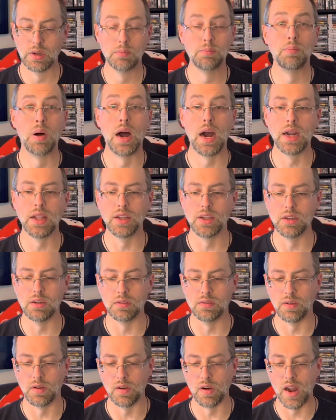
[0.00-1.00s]
Pilot a
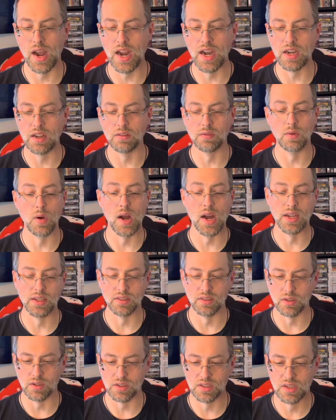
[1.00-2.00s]
variety of
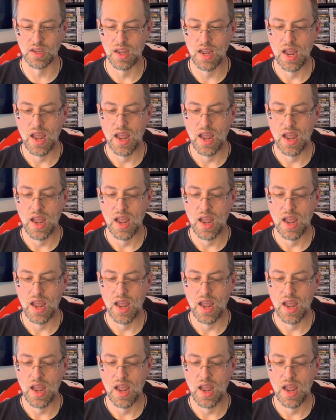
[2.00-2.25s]
Lancers